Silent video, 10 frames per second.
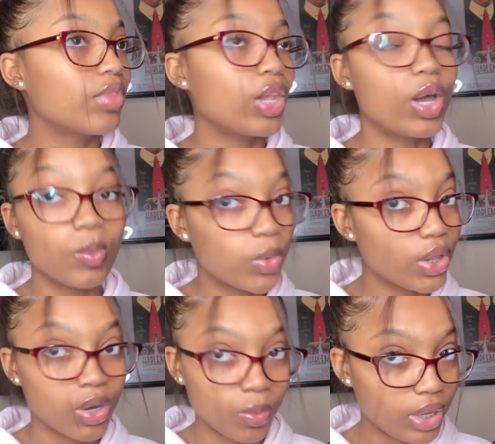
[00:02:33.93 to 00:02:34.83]
no more
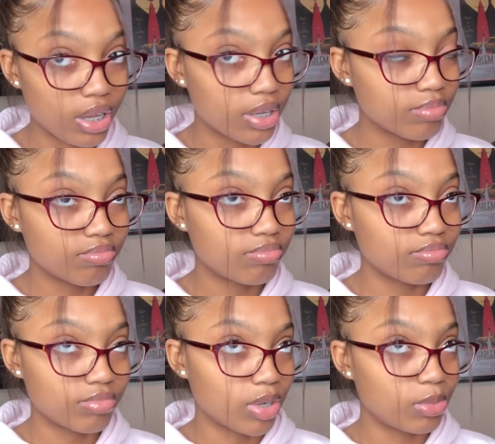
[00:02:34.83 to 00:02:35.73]
than a week.
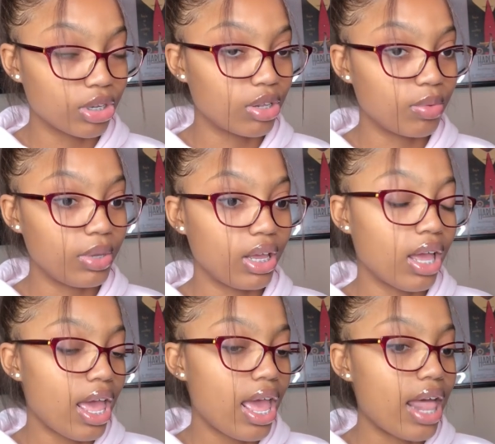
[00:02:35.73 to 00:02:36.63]
No more than a week.
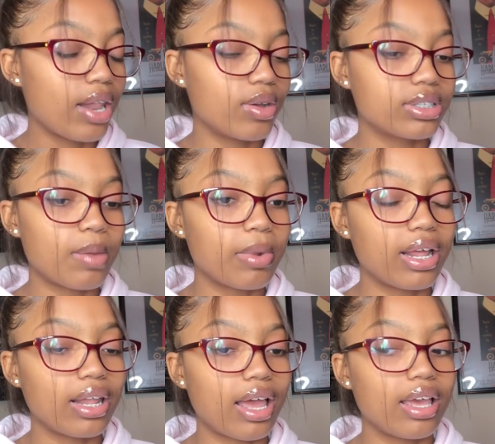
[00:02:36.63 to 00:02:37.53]
And then on top of
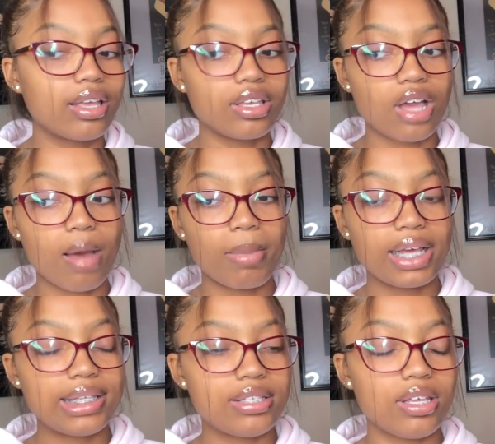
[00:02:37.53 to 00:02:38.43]
that, like y'all
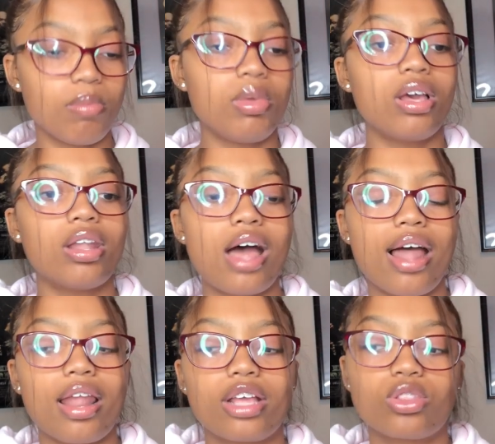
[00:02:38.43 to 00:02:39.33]
might see me a
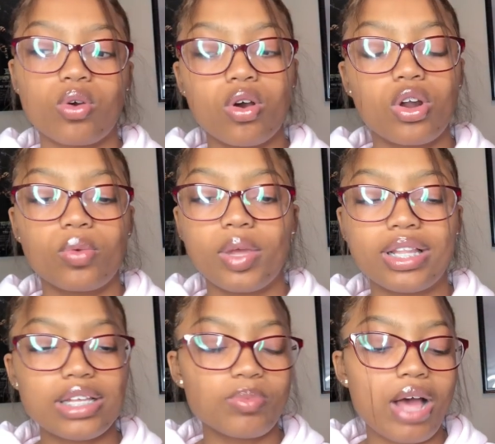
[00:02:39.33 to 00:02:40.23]
lot like throwing on a wig.
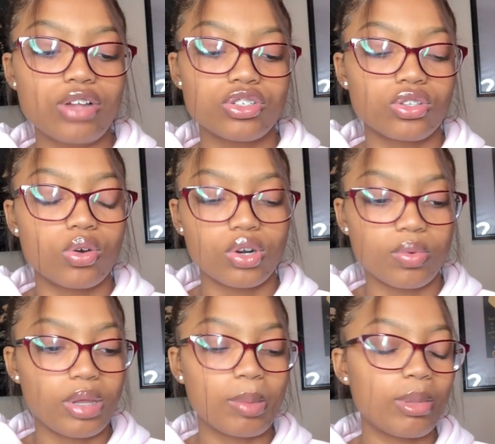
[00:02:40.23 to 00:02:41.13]
That's when I'll just throw on a
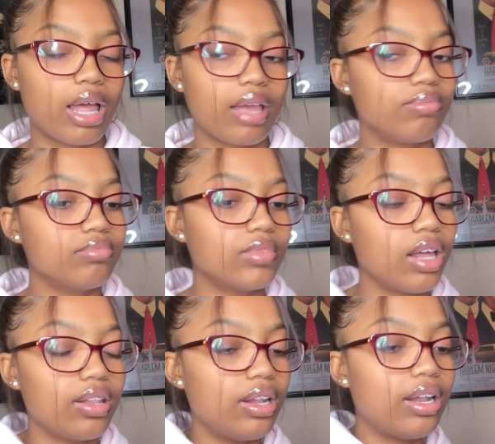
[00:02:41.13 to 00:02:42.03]
wig. But like
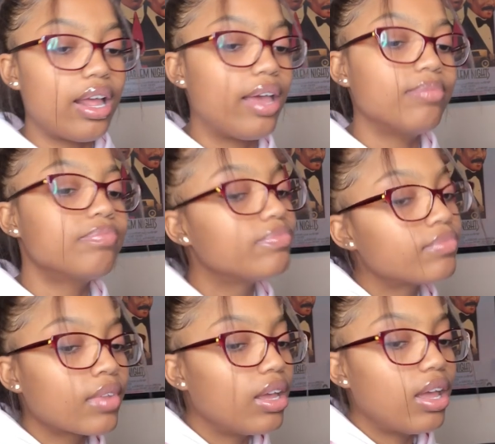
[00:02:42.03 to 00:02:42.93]
other than that,
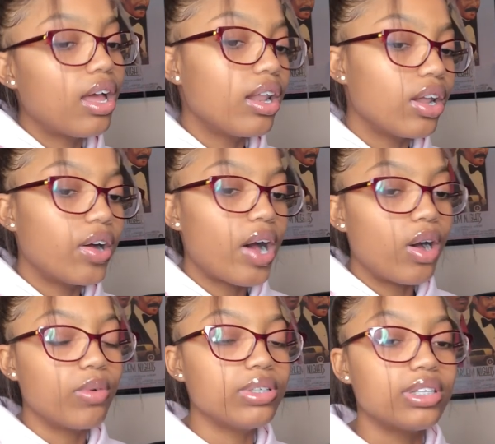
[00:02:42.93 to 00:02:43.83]
no, I
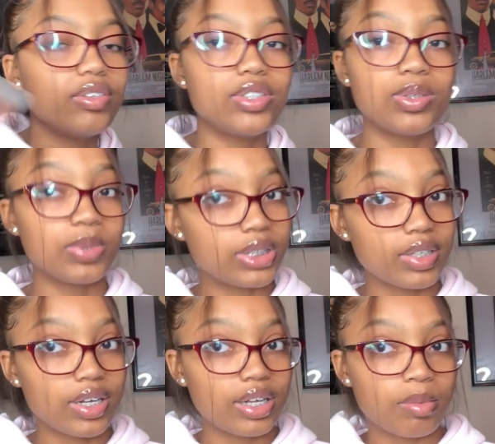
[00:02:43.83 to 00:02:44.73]
always love just switching
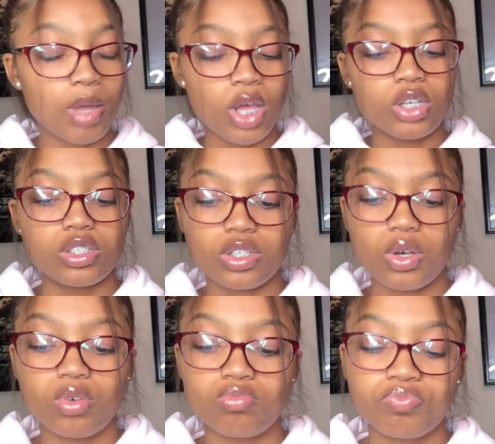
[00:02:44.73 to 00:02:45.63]
it up.
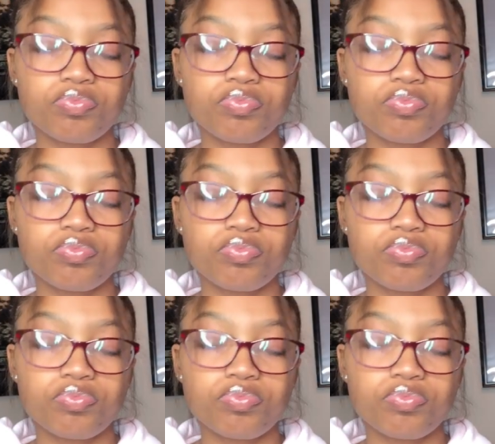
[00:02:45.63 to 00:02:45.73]
So